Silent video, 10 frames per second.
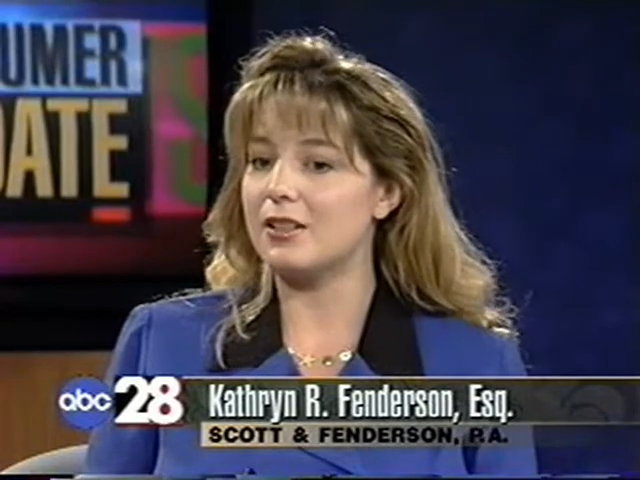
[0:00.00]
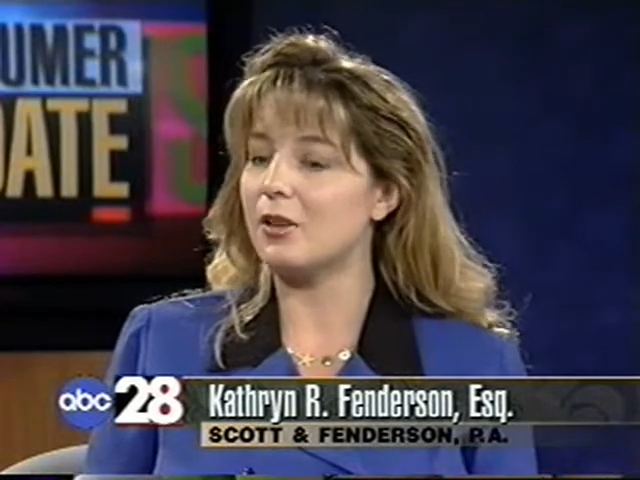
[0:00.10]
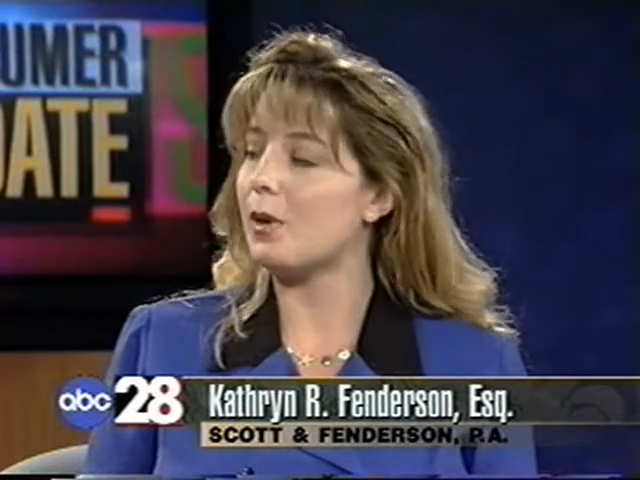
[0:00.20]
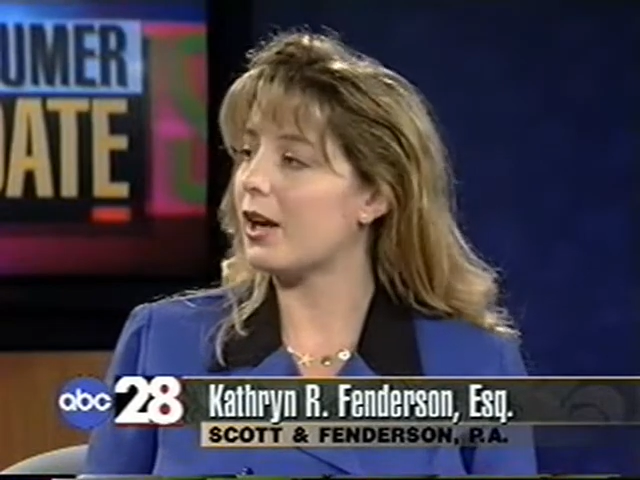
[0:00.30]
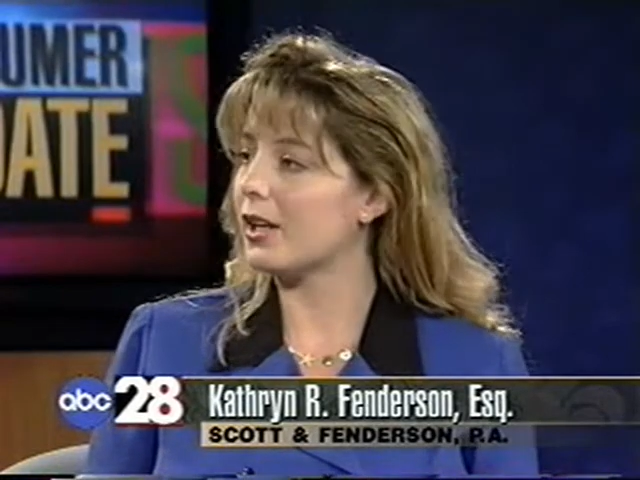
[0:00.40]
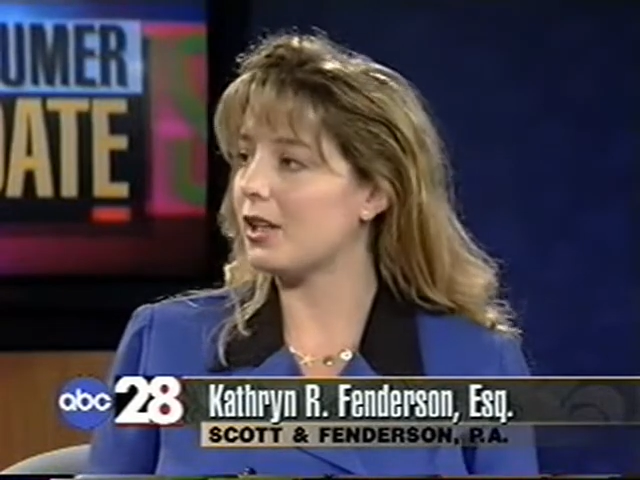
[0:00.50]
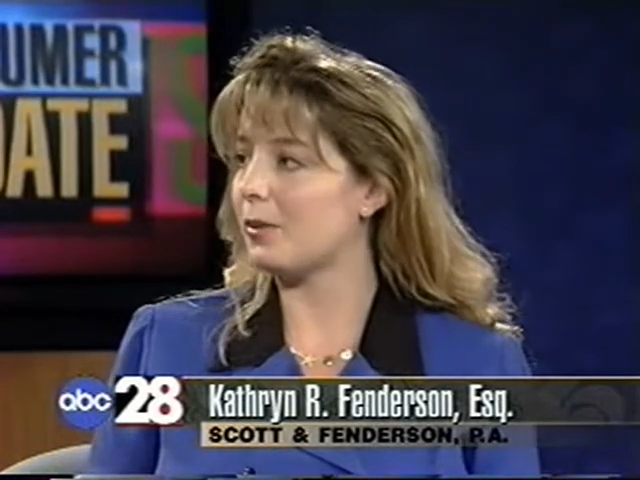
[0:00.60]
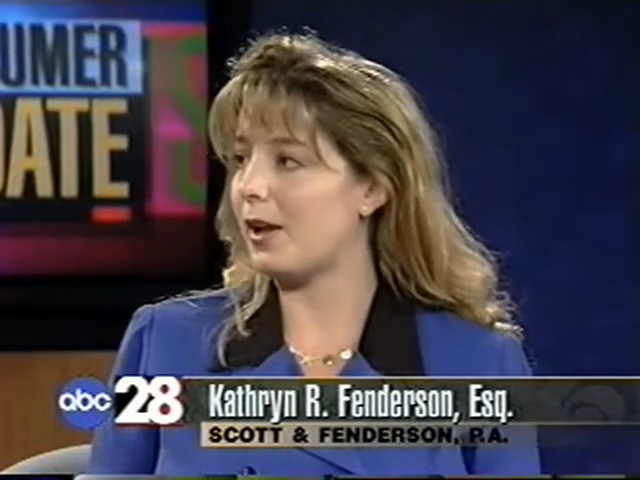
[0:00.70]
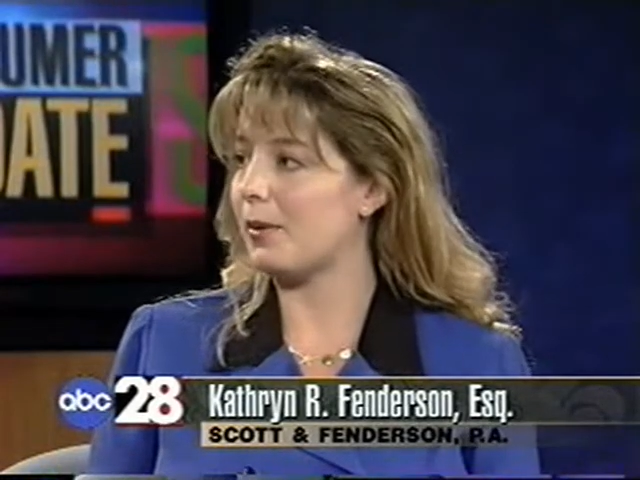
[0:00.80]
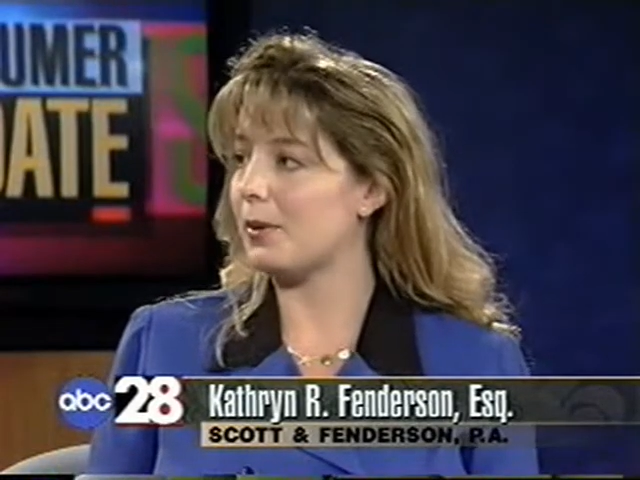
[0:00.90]
they're walking
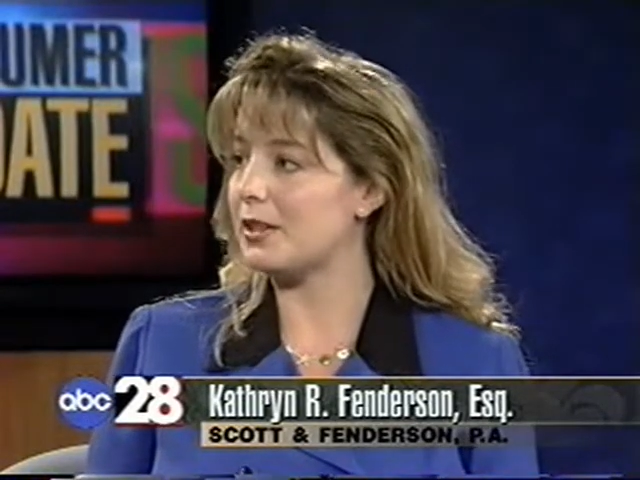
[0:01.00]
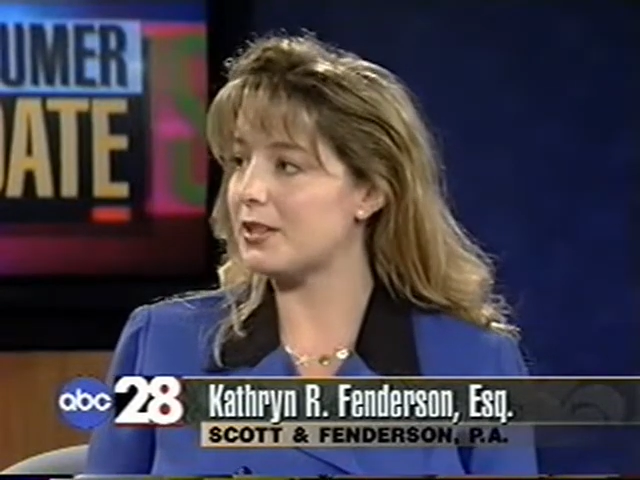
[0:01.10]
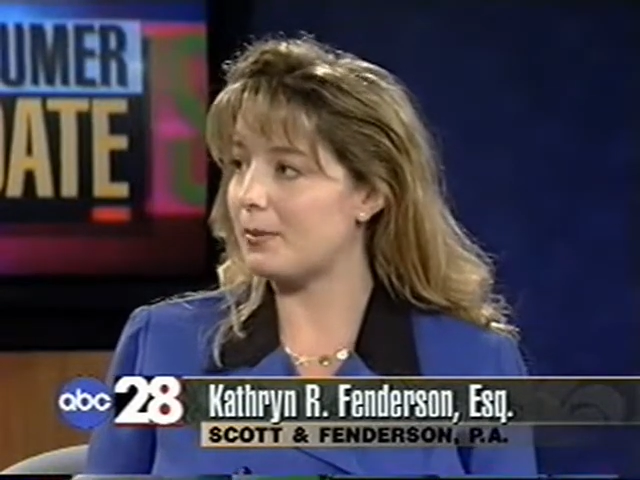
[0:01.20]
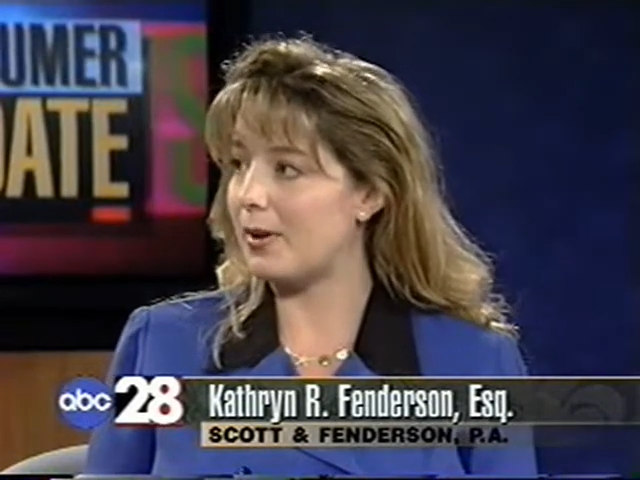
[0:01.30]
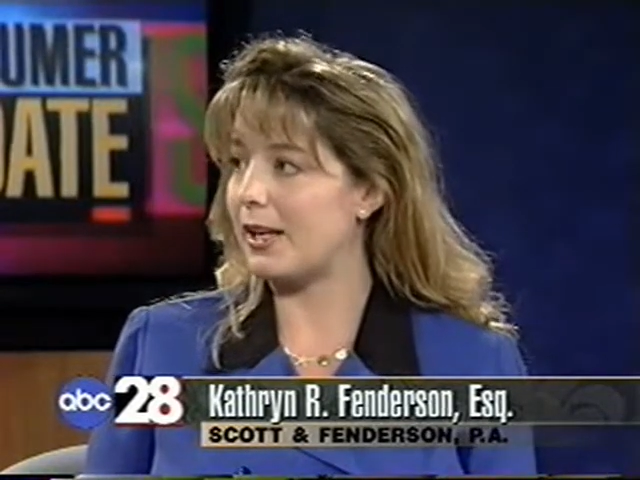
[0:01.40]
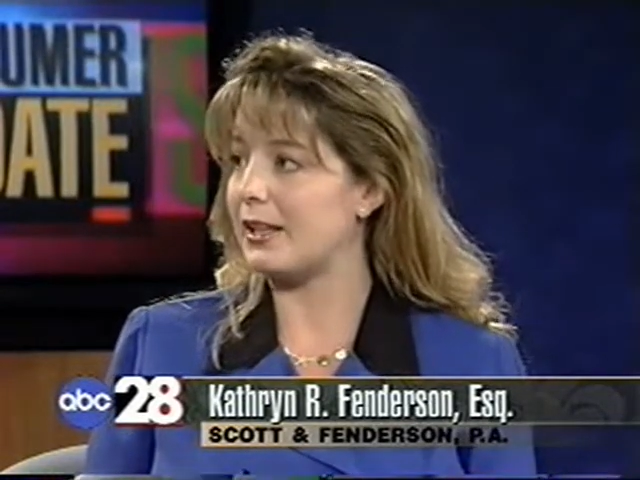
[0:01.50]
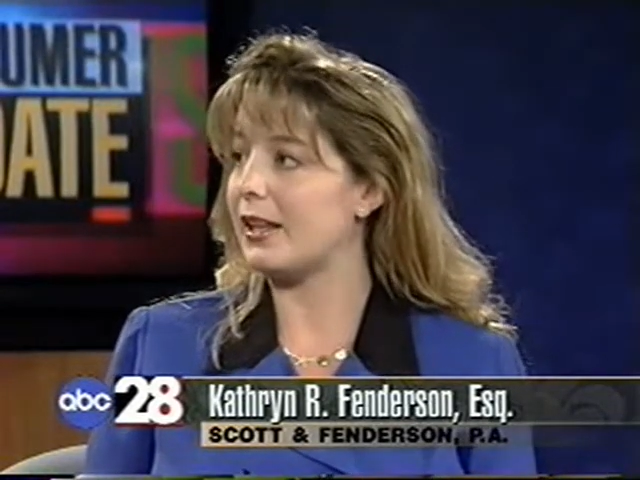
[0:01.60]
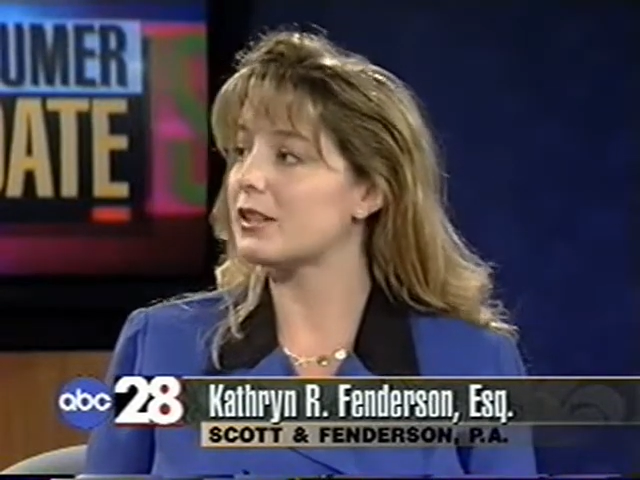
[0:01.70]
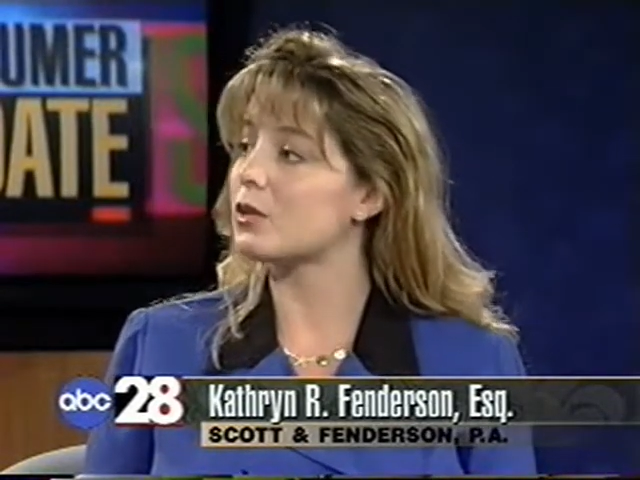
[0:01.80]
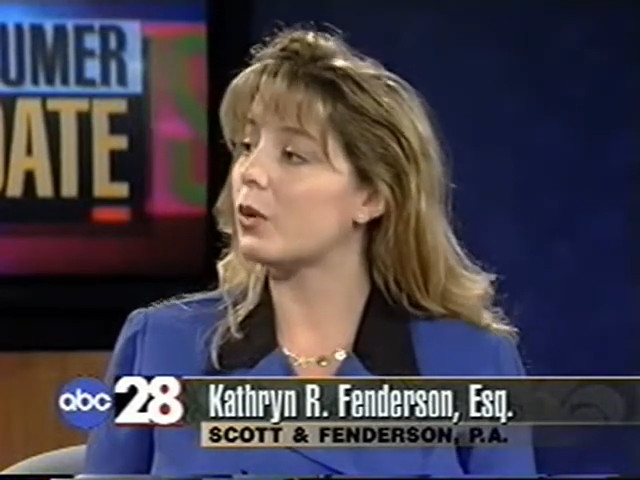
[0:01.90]
away with some money
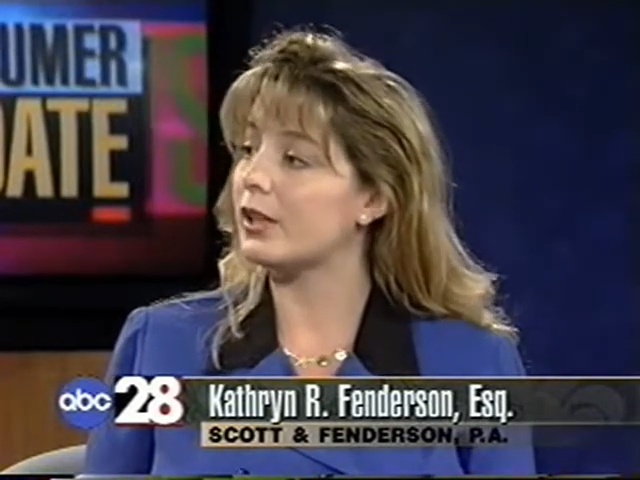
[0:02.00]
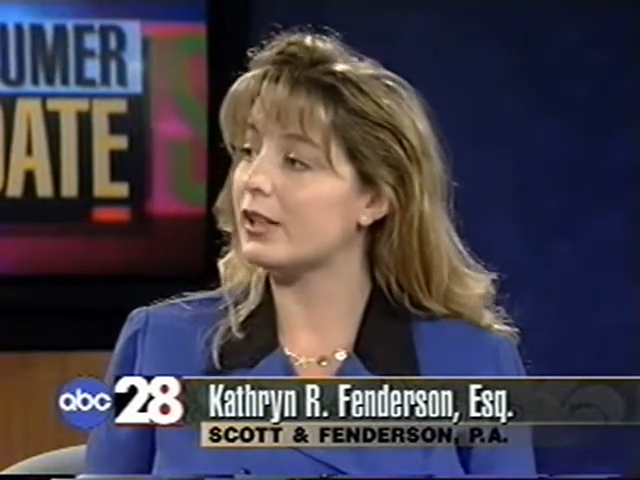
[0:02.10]
that's going